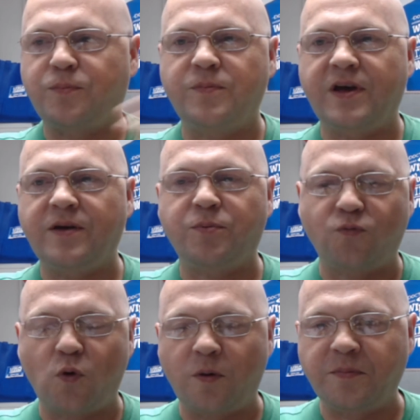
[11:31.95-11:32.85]
they
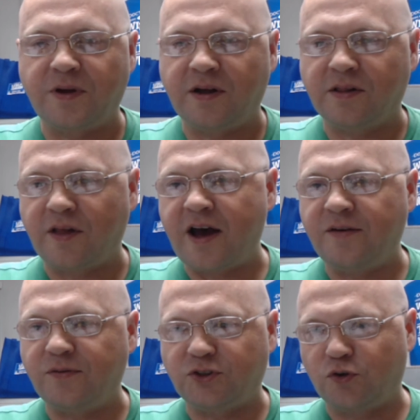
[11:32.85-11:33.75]
performed
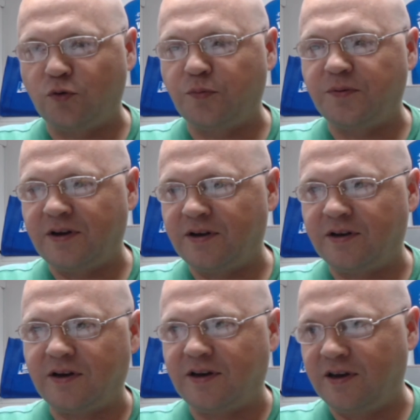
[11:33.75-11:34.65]
live as a group
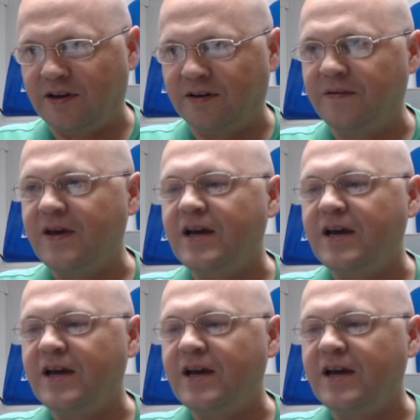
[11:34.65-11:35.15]
again.